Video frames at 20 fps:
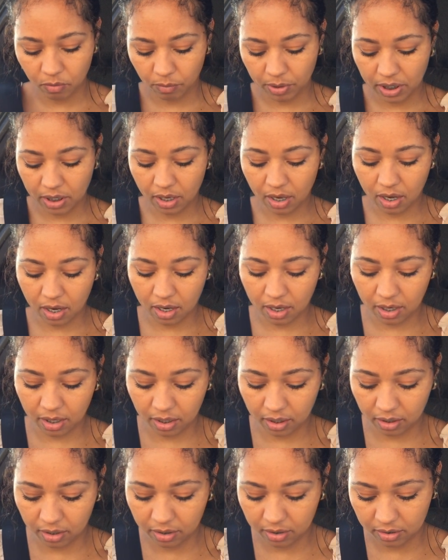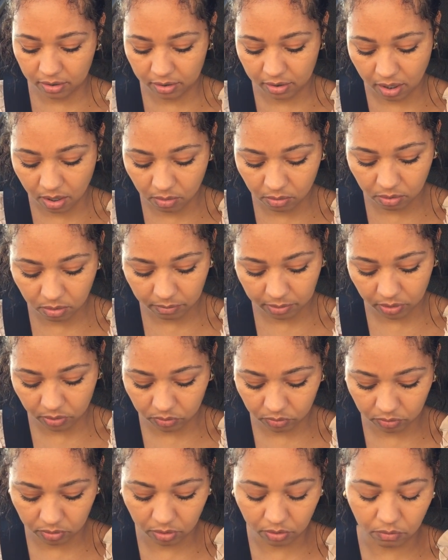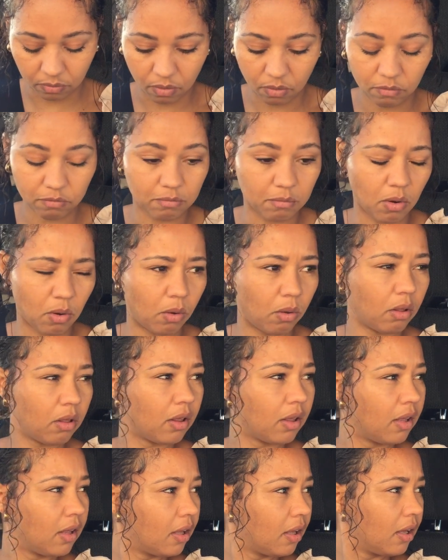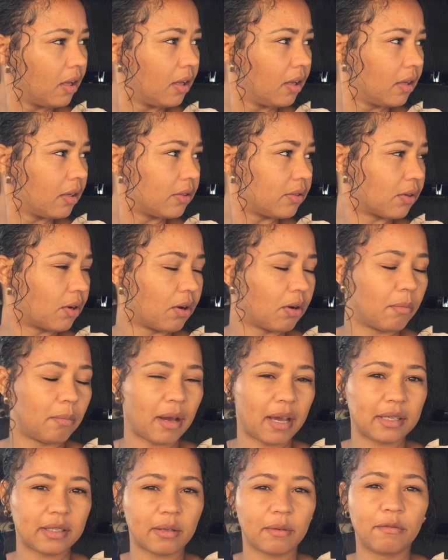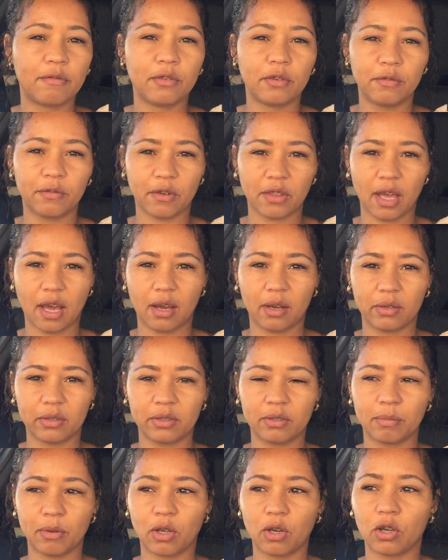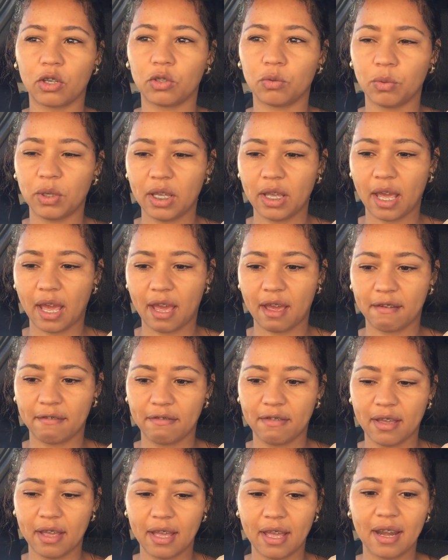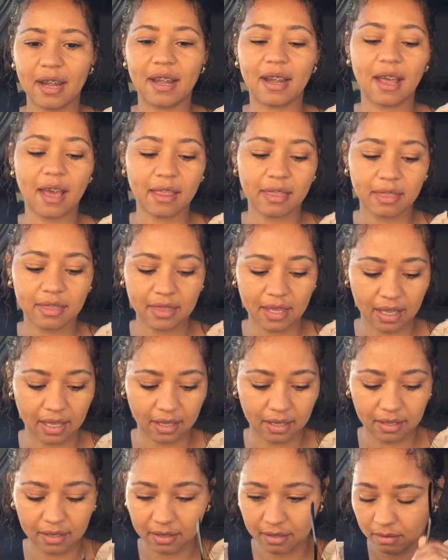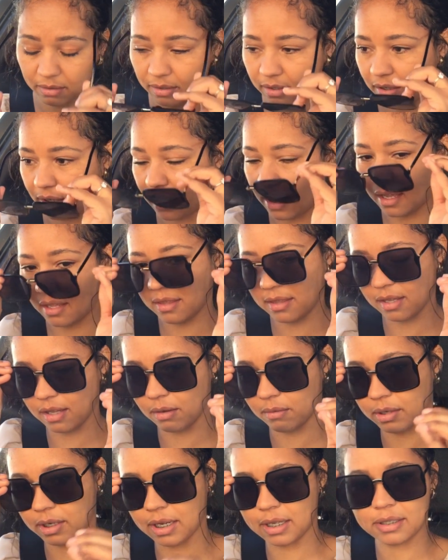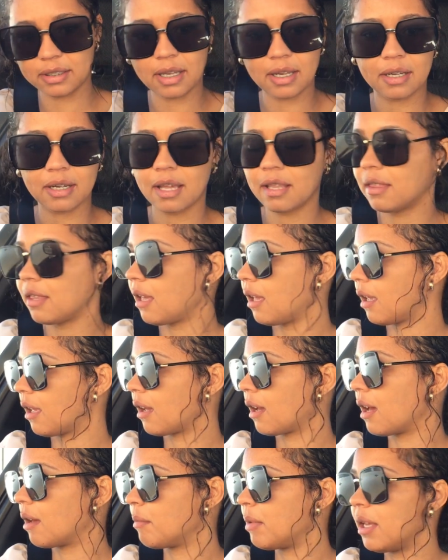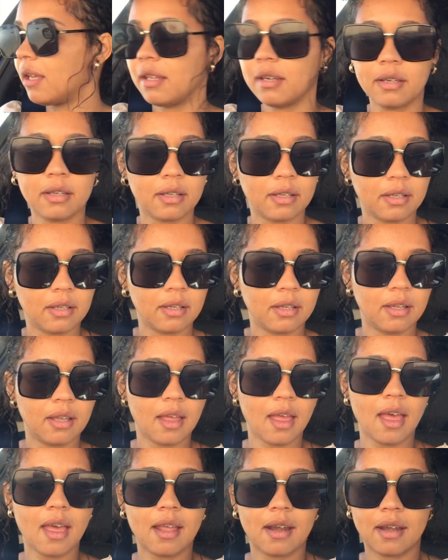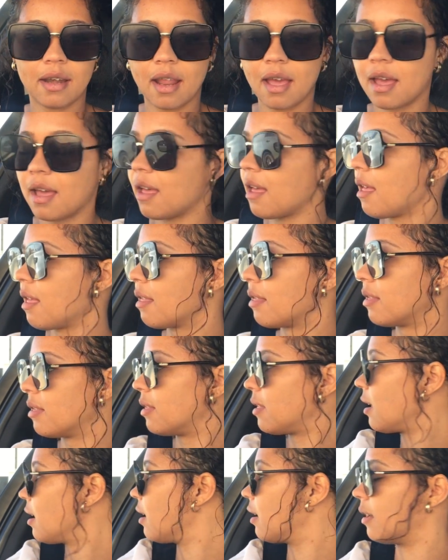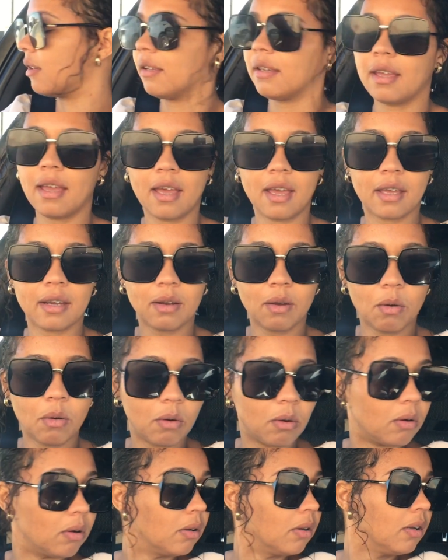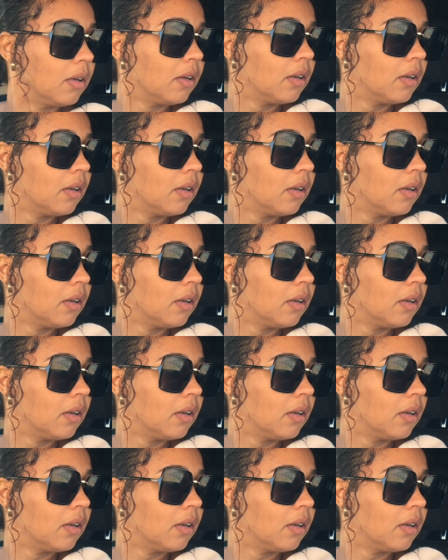We are now going to the Grove Mall to go buy some food for the house because we have nothing. When I say nothing, I mean nothing at all.